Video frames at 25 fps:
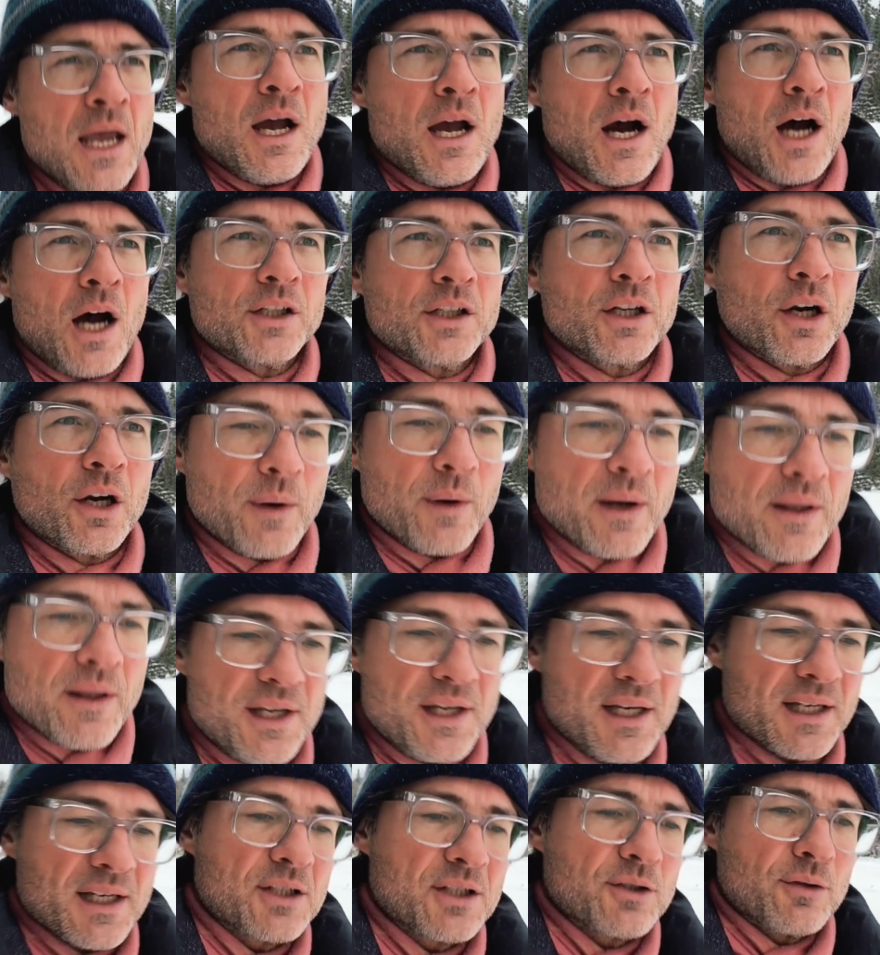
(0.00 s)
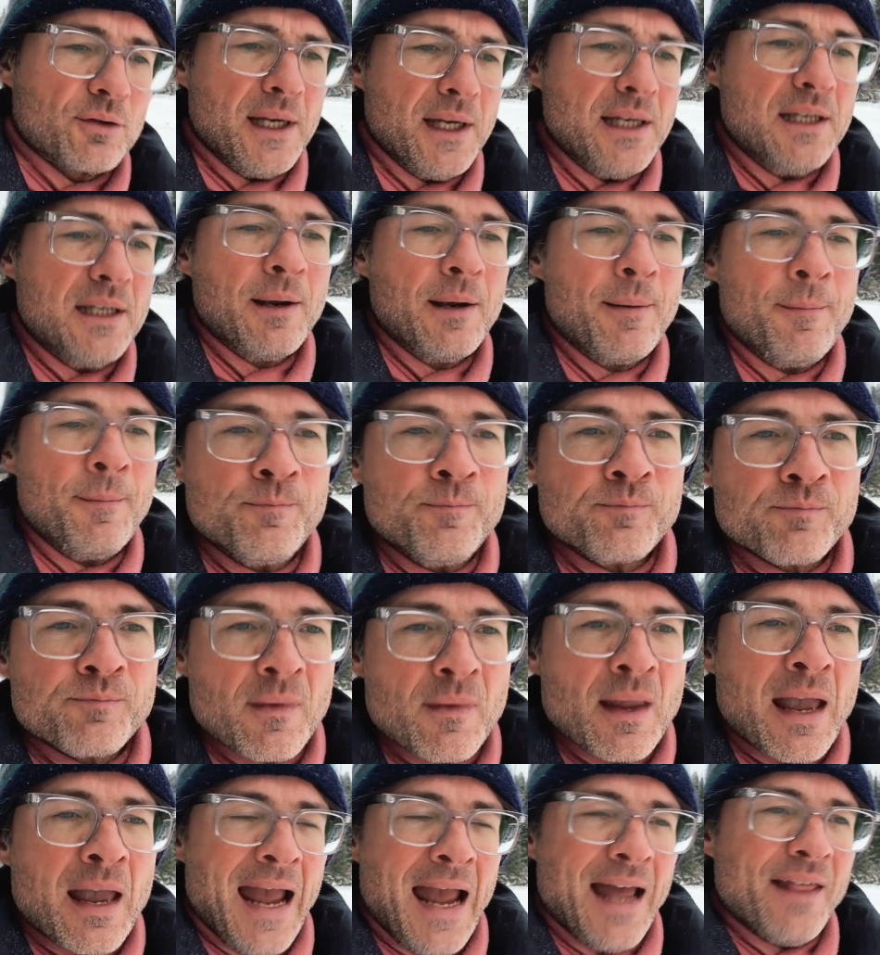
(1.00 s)
on Corinthia Street,
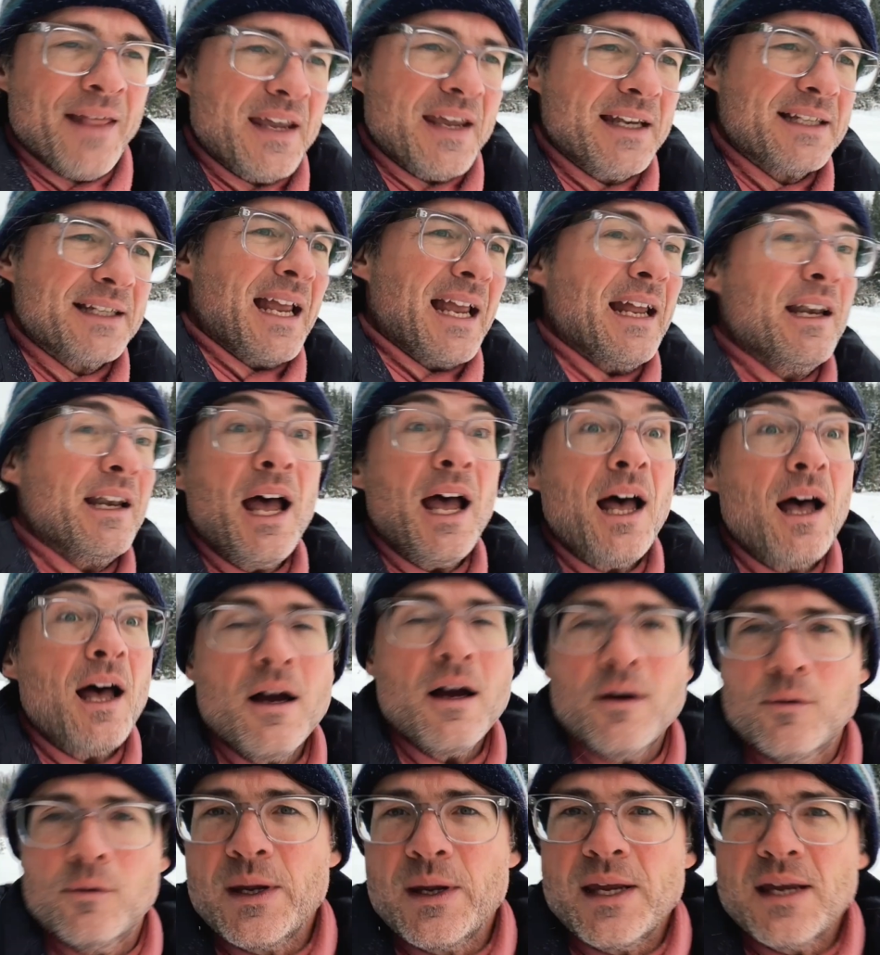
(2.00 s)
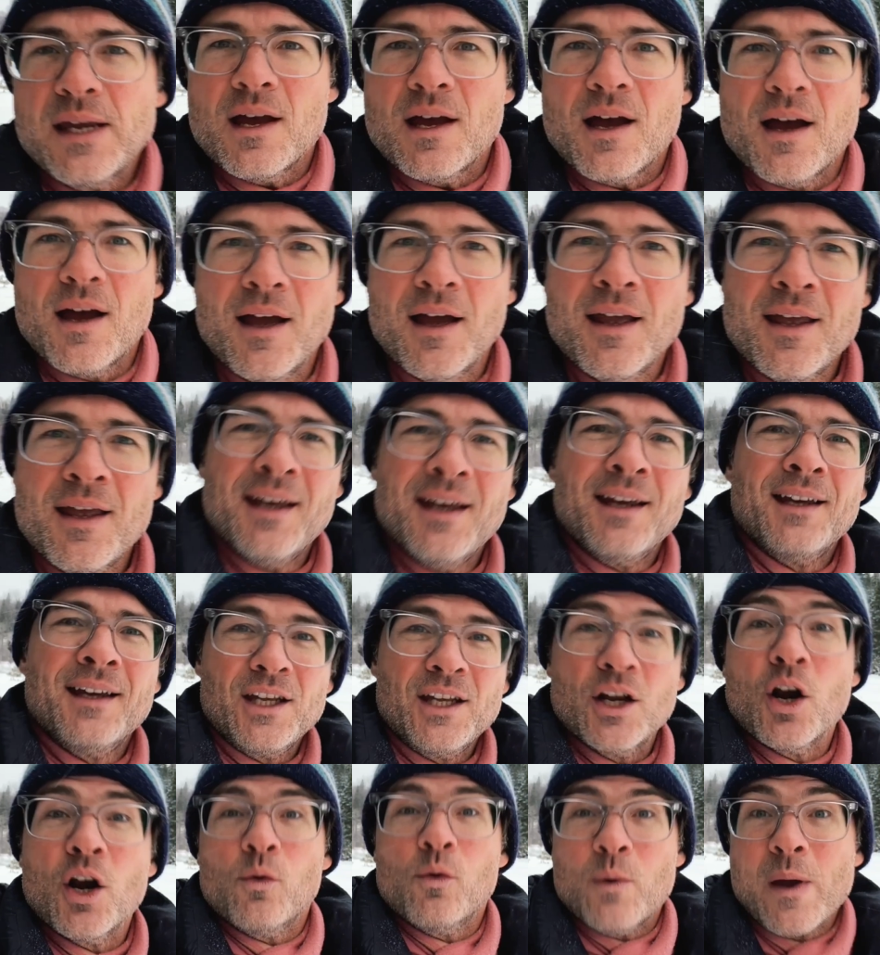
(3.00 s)
and they said, we
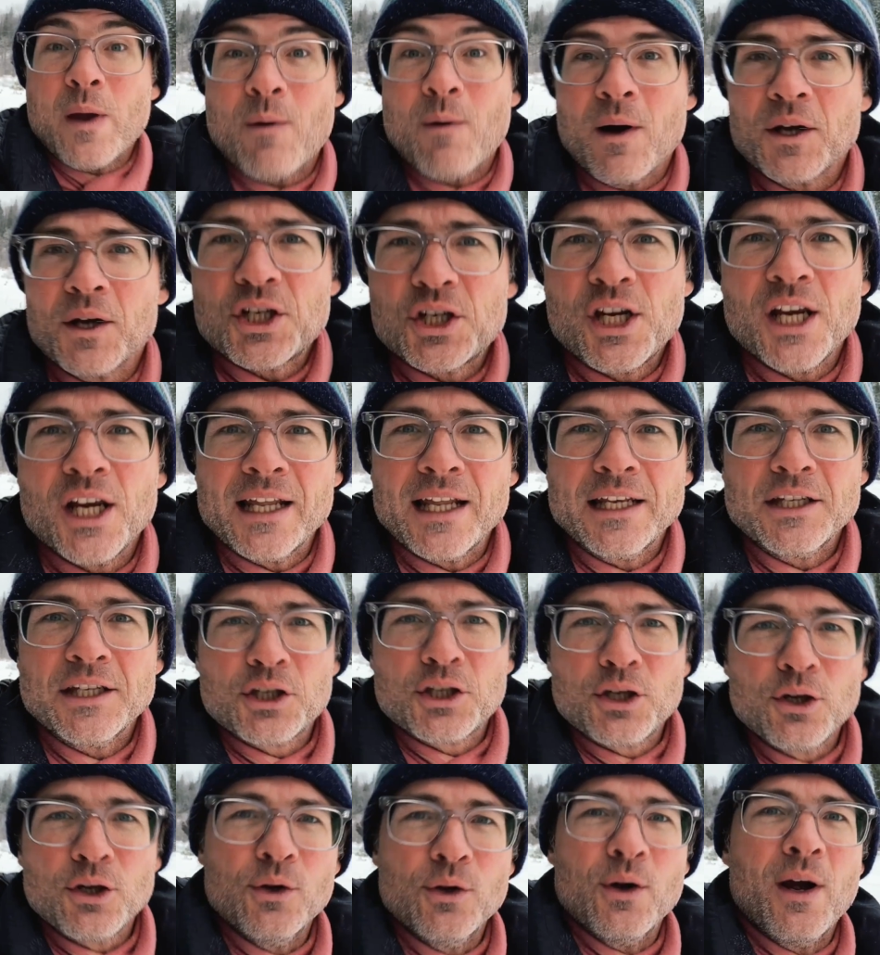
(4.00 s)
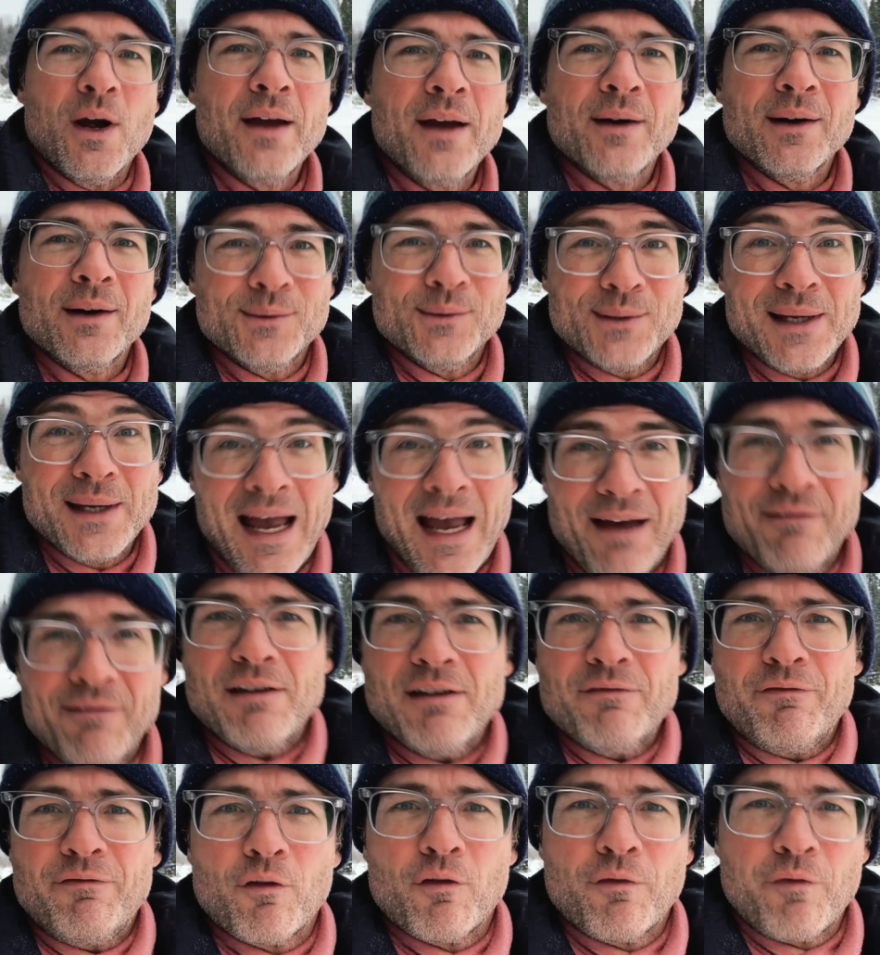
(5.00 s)
want shillings too. We have
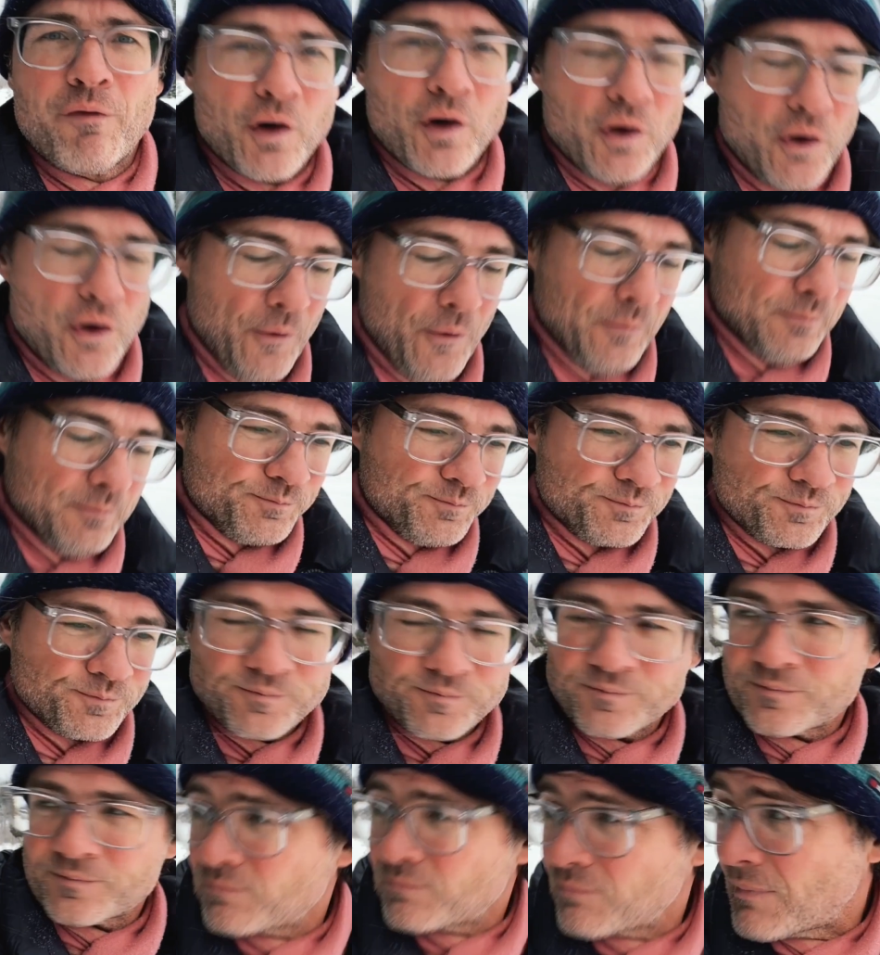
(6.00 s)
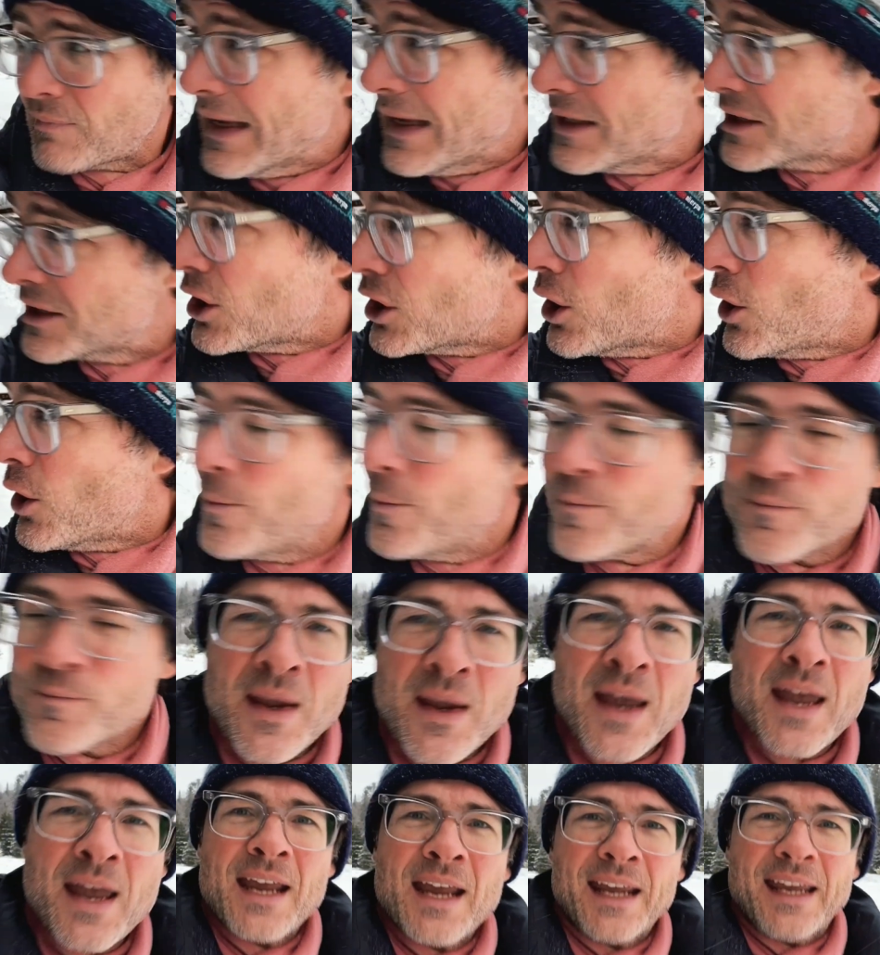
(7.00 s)
info for you. And so
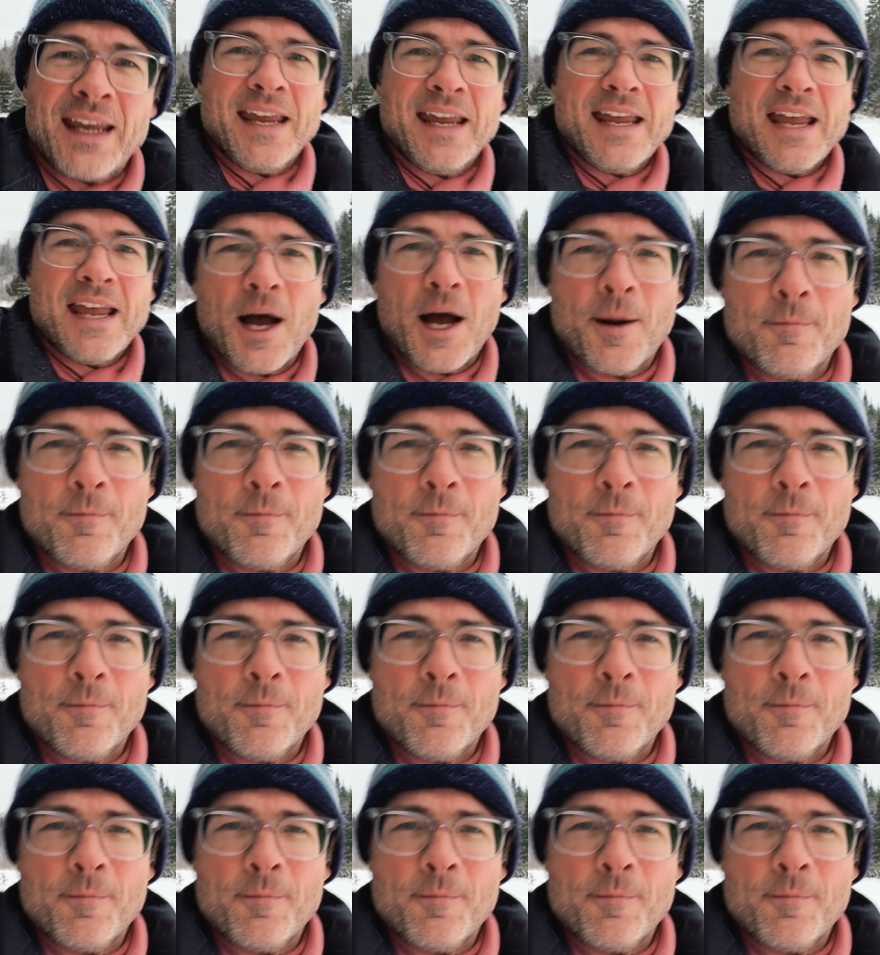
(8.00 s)
he